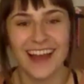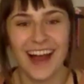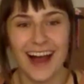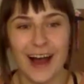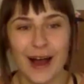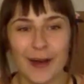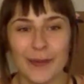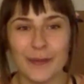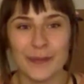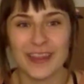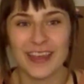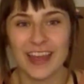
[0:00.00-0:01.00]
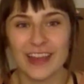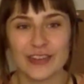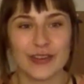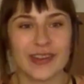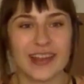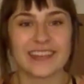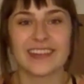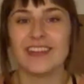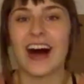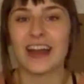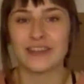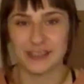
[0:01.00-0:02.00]
And so that's a
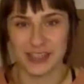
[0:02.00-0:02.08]
lot of